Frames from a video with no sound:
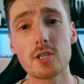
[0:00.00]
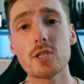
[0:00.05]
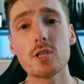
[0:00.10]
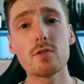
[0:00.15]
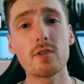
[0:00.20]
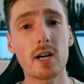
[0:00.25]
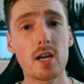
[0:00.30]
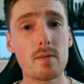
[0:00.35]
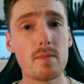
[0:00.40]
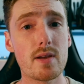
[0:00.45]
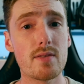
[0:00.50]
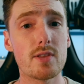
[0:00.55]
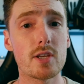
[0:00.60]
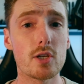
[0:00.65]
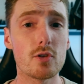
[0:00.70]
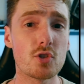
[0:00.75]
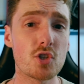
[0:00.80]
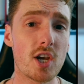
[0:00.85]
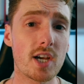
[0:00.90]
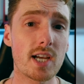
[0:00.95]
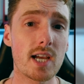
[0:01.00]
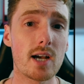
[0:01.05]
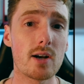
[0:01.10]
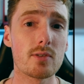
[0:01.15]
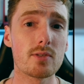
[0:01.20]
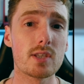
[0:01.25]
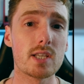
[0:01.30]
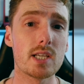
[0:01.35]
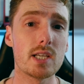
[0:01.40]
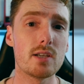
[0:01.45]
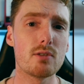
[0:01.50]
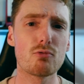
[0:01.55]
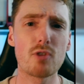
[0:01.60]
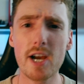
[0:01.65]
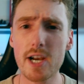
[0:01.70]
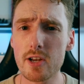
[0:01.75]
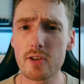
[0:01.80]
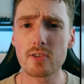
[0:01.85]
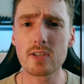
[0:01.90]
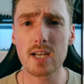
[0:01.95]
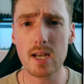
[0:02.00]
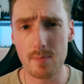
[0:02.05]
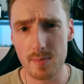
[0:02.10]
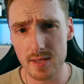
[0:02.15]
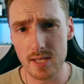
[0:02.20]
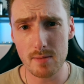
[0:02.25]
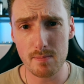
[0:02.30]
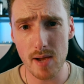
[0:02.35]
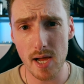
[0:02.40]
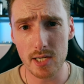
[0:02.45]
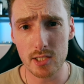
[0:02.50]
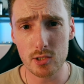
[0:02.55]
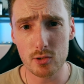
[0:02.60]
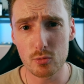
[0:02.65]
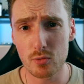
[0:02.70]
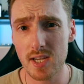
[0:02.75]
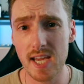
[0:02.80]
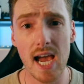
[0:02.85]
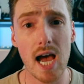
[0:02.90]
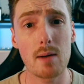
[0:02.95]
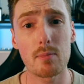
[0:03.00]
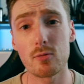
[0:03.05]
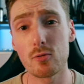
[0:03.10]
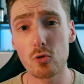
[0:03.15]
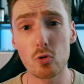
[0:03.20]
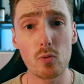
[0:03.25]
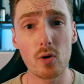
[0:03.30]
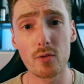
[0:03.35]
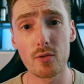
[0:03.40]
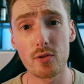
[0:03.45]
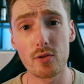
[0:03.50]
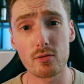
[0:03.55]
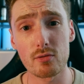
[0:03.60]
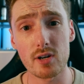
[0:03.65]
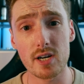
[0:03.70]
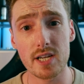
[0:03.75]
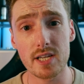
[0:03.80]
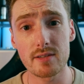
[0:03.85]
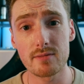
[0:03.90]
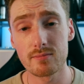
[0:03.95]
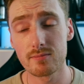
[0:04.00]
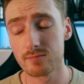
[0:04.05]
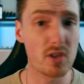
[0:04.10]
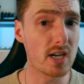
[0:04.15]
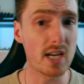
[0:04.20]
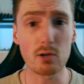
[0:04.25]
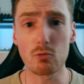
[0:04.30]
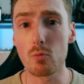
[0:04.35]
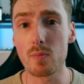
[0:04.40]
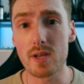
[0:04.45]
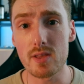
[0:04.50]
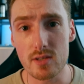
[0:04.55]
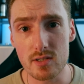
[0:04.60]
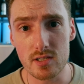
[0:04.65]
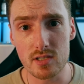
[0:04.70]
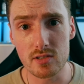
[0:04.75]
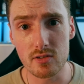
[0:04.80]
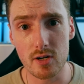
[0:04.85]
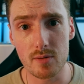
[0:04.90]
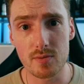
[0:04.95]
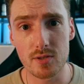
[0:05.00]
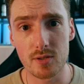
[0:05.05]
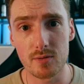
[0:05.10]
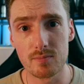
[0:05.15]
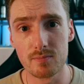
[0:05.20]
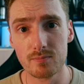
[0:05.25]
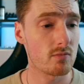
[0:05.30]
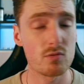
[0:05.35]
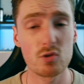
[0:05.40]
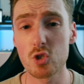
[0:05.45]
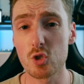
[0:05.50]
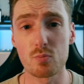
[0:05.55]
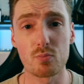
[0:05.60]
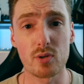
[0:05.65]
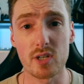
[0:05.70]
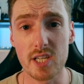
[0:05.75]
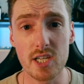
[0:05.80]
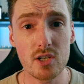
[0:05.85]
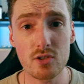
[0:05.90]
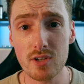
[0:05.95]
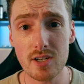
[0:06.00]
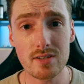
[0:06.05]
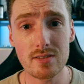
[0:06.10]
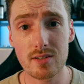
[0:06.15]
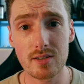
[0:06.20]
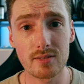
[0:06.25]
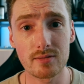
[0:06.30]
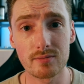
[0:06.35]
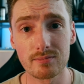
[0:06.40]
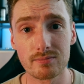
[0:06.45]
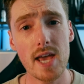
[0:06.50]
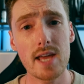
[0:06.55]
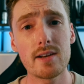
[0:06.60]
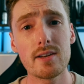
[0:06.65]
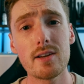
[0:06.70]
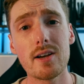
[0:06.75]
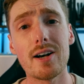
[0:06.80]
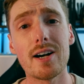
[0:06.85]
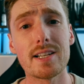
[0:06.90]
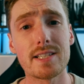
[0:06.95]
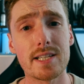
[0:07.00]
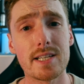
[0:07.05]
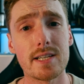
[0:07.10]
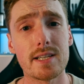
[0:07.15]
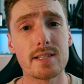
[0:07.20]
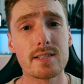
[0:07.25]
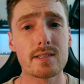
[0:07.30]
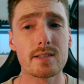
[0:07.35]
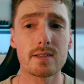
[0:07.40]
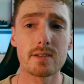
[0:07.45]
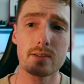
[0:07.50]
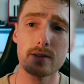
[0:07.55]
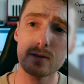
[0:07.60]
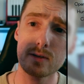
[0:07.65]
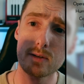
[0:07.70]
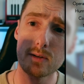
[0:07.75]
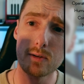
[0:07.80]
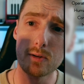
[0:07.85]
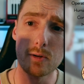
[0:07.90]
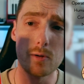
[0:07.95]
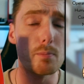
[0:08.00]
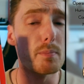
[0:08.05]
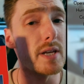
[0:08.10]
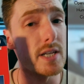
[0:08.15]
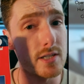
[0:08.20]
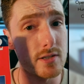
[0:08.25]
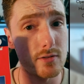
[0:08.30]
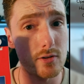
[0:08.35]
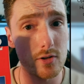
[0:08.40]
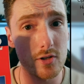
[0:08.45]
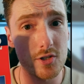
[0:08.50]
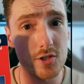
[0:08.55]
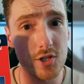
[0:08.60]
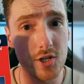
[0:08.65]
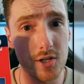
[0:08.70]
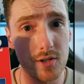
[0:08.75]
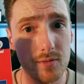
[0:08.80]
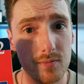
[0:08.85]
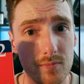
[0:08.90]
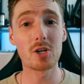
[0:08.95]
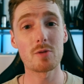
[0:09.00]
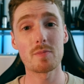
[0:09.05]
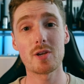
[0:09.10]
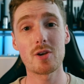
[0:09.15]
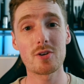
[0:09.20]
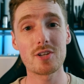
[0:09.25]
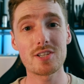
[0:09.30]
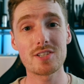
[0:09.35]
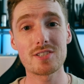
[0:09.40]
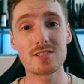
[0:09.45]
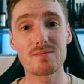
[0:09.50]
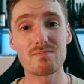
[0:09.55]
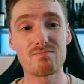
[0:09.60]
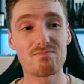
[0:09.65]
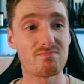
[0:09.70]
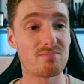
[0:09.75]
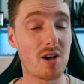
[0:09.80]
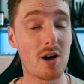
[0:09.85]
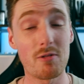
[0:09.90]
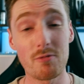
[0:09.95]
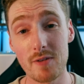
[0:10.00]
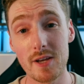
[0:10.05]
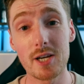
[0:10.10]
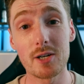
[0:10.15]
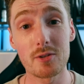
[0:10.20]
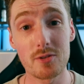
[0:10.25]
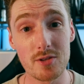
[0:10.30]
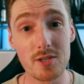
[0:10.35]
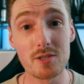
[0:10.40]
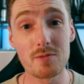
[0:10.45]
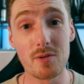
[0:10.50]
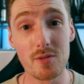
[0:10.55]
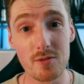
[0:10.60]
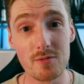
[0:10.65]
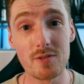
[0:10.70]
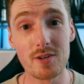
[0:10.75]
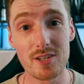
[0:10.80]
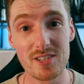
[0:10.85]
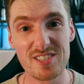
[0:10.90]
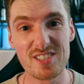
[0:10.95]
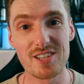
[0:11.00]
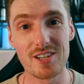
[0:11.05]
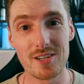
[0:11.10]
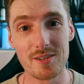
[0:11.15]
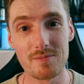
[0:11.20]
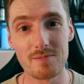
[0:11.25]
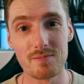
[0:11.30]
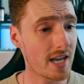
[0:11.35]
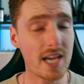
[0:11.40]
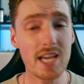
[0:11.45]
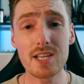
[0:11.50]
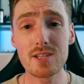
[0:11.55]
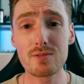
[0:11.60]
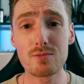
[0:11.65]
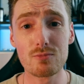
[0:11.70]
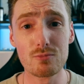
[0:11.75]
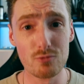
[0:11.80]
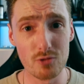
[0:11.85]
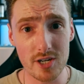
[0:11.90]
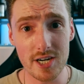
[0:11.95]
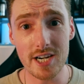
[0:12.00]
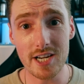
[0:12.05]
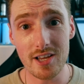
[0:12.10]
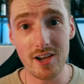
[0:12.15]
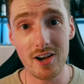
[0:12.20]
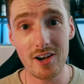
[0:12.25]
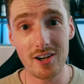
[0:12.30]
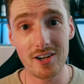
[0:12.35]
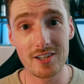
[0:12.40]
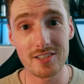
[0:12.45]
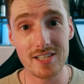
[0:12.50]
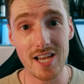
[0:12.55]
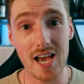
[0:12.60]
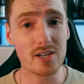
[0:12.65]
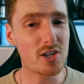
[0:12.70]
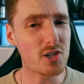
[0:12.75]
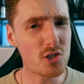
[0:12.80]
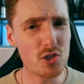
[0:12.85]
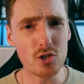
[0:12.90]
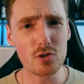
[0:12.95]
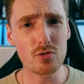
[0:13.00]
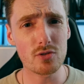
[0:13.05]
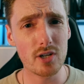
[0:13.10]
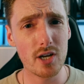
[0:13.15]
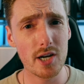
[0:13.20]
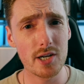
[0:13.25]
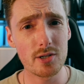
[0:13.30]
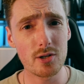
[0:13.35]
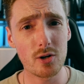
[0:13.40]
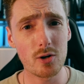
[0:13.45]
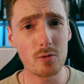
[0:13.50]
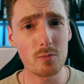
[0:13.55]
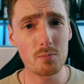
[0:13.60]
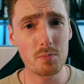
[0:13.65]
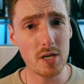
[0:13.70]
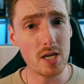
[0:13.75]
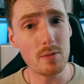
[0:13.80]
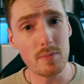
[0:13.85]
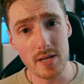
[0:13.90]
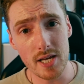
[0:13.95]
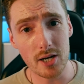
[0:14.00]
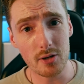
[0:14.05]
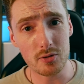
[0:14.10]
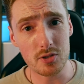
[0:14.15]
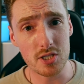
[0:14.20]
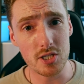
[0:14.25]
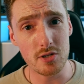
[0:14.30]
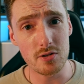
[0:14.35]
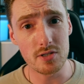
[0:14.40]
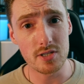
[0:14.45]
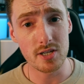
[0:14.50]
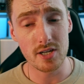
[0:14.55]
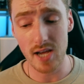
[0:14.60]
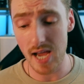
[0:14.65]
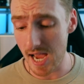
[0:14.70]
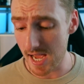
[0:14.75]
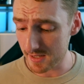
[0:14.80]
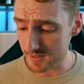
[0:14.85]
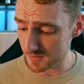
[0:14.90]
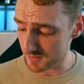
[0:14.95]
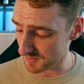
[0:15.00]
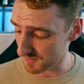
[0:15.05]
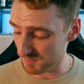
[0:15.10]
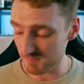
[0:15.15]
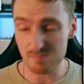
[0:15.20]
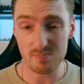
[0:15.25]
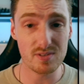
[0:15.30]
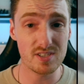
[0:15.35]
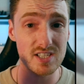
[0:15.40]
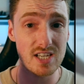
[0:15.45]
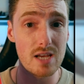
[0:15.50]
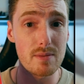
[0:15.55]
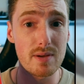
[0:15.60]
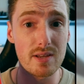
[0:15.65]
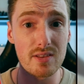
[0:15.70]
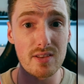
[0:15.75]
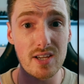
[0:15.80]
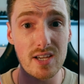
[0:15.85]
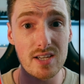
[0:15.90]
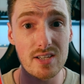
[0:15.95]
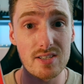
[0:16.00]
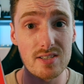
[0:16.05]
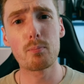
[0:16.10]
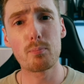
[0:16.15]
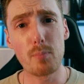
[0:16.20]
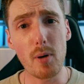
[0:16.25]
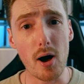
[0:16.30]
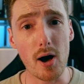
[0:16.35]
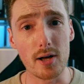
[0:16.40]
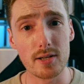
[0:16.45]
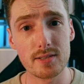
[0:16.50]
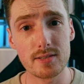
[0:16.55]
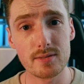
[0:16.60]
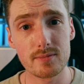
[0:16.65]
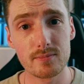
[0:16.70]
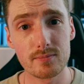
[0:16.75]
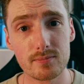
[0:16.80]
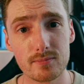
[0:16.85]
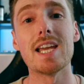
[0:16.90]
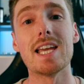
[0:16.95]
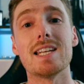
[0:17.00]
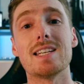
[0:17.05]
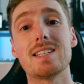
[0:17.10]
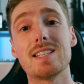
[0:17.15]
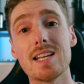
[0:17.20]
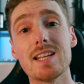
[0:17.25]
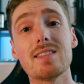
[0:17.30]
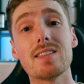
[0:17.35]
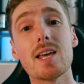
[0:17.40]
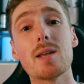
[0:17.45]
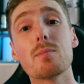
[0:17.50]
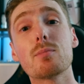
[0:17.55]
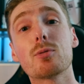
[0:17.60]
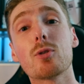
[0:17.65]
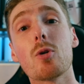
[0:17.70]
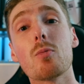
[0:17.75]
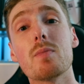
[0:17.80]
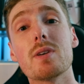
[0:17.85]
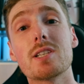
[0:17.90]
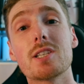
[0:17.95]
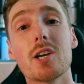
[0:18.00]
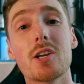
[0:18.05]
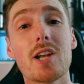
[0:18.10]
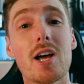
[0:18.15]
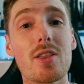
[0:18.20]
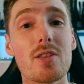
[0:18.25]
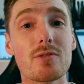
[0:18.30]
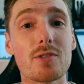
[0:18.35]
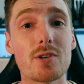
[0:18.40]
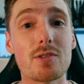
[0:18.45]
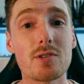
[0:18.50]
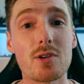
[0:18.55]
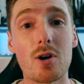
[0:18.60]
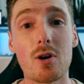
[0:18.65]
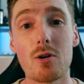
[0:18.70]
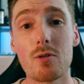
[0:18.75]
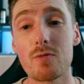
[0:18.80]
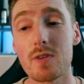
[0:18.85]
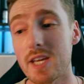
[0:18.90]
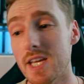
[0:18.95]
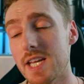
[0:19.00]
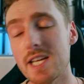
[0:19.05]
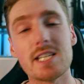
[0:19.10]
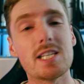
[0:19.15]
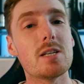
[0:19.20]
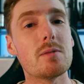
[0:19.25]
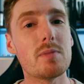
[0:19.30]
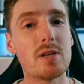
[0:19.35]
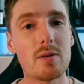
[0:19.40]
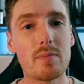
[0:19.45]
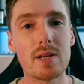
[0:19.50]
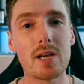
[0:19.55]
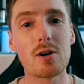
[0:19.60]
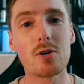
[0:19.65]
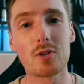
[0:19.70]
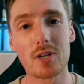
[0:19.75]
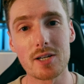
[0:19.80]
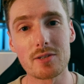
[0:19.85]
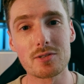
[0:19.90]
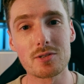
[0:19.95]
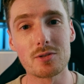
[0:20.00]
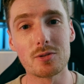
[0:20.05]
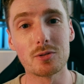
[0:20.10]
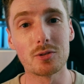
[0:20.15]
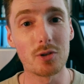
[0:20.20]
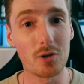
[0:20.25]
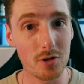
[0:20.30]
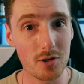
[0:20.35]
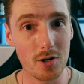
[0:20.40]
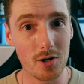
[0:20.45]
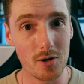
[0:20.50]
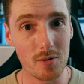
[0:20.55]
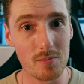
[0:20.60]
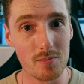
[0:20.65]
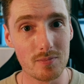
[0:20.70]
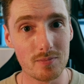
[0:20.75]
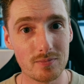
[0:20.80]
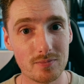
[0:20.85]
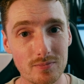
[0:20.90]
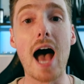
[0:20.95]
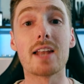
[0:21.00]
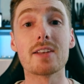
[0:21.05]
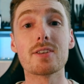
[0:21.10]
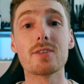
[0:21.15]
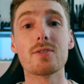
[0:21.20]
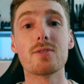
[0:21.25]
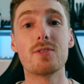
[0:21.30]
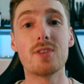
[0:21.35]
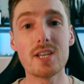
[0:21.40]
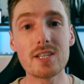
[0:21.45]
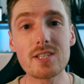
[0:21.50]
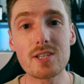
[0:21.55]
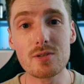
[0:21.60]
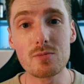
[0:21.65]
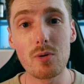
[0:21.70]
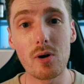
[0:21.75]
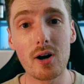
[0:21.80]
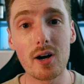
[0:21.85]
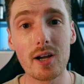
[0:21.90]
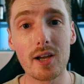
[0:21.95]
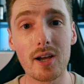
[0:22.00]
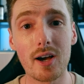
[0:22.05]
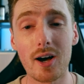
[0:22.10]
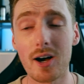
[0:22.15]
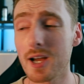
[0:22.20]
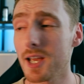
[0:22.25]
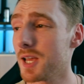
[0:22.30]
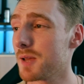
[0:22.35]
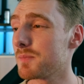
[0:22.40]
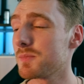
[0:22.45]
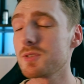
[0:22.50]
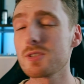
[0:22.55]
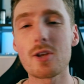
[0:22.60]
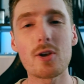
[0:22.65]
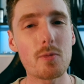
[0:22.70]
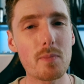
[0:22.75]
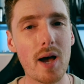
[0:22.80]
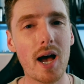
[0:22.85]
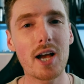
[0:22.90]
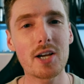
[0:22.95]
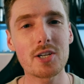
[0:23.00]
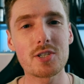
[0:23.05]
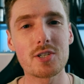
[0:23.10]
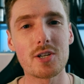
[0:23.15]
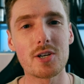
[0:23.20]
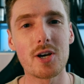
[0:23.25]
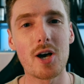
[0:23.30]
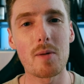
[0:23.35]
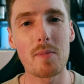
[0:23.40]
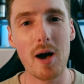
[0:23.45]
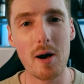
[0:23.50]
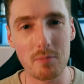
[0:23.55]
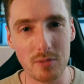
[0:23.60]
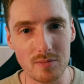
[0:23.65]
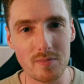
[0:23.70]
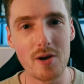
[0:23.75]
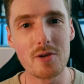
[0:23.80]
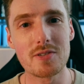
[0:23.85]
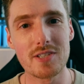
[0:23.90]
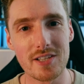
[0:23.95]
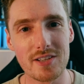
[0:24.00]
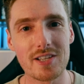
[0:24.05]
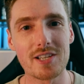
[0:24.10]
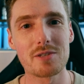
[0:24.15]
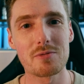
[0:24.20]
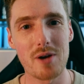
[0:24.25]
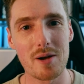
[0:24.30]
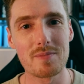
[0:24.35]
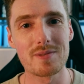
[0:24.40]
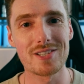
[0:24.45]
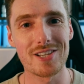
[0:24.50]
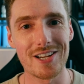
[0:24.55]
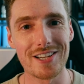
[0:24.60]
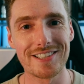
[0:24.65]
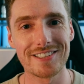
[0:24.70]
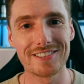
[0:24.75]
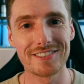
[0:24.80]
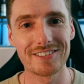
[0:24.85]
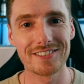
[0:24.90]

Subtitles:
I do recommend that you check out the radio telepathy manual CAP 413. The link will be in the description. It's just pretty interesting. Then I did meteorology. Gonna be honest, I failed this one the first time. It is really hard, and I just relied on PPL Tutor and skimming this, but it did then prompt me to go down the route of easypplgroundschool.com. And this is why I am so passionate about promoting this website,